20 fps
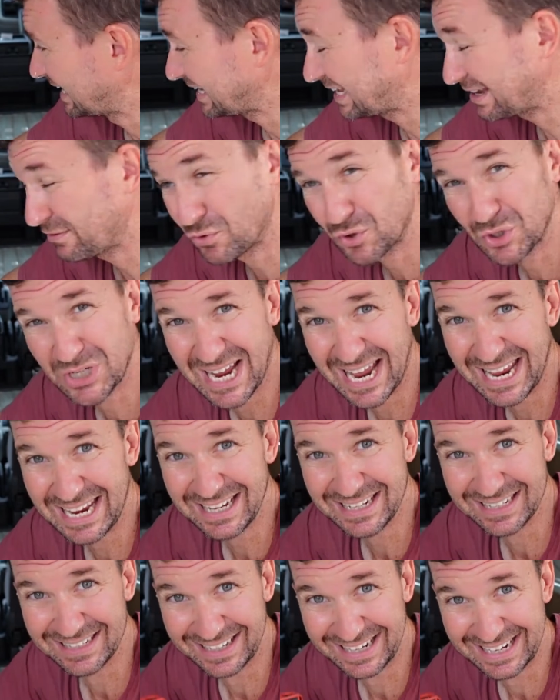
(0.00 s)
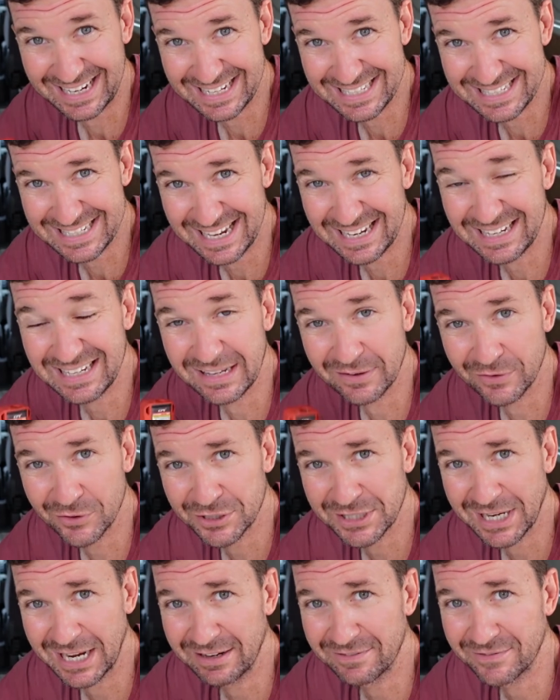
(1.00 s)
Give or take, like I said, give or
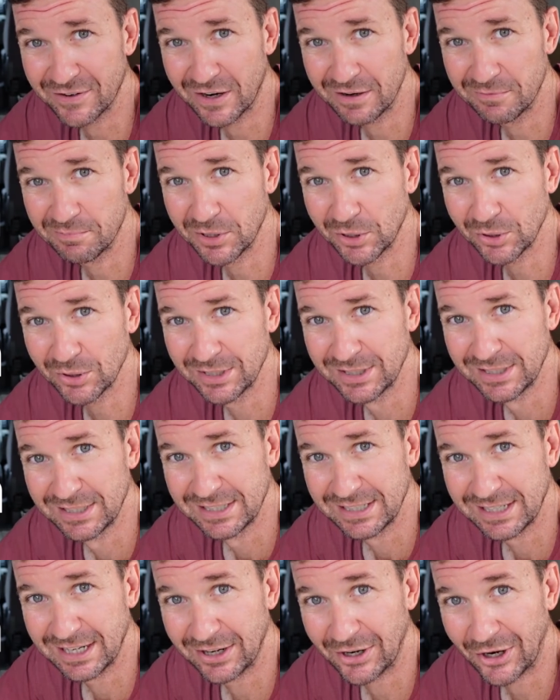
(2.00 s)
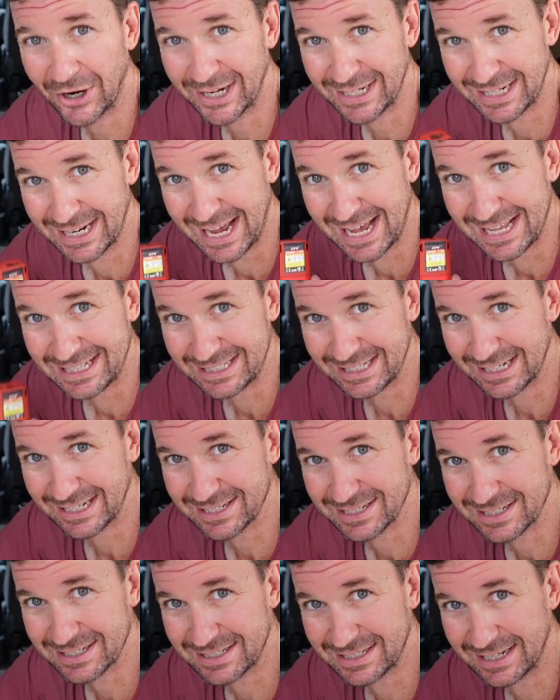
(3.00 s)
take 5 mil, all right,
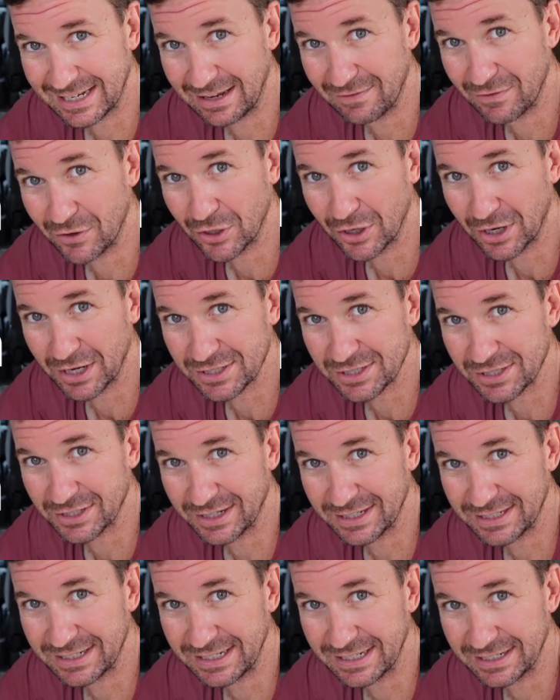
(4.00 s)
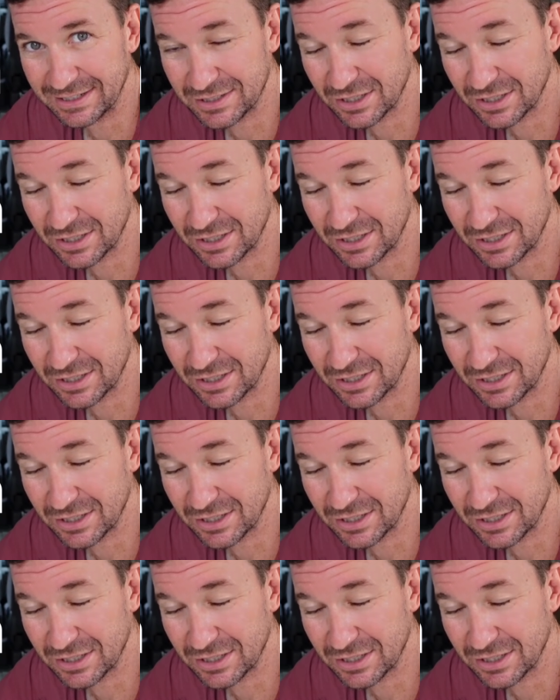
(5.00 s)
just to give you guys an idea.